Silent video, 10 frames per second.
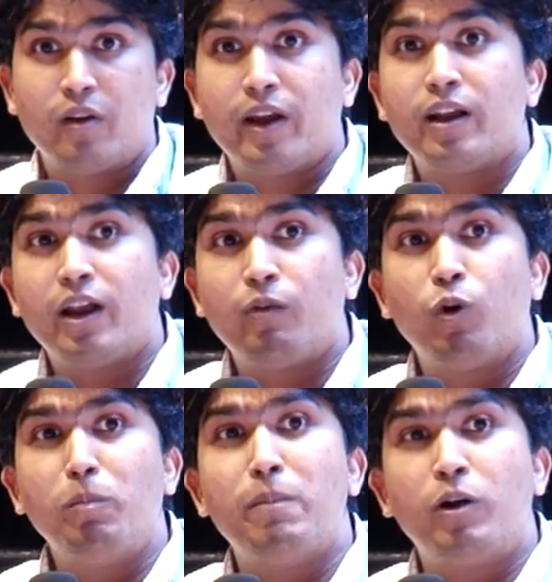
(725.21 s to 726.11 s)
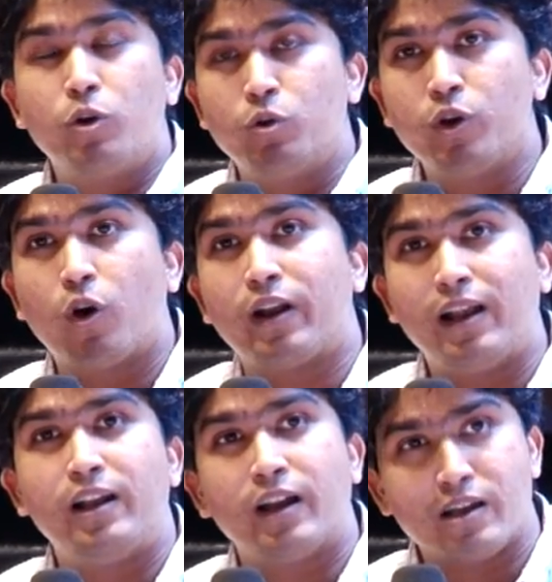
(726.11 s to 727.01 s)
Right, it would be able to do your
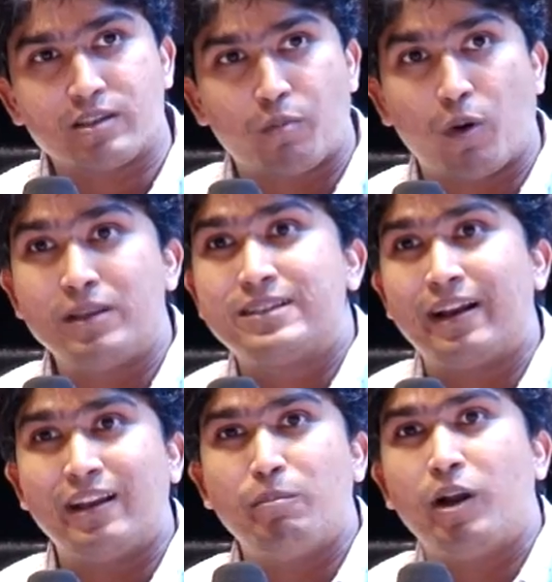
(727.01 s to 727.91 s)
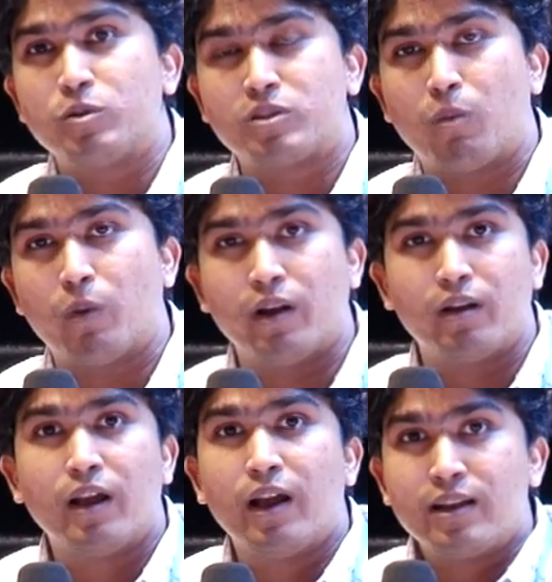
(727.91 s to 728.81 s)
daily task, probably send an email to
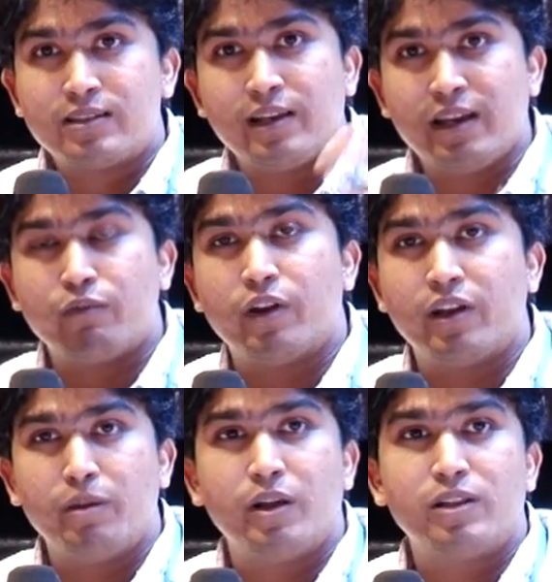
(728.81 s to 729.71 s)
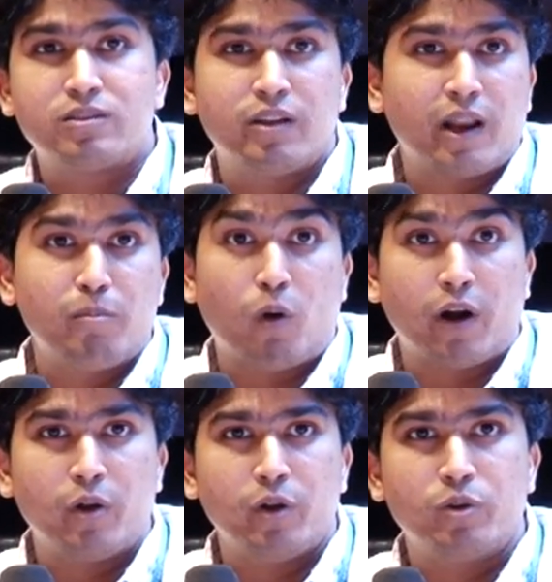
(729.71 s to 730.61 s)
someone, see if there are emails that are
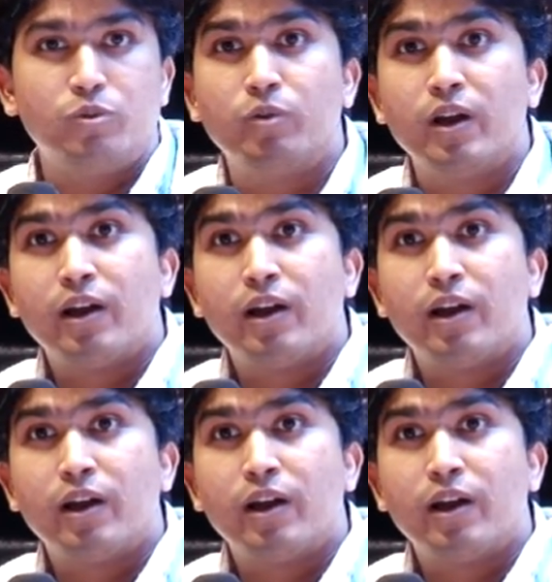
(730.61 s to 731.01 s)
important to you,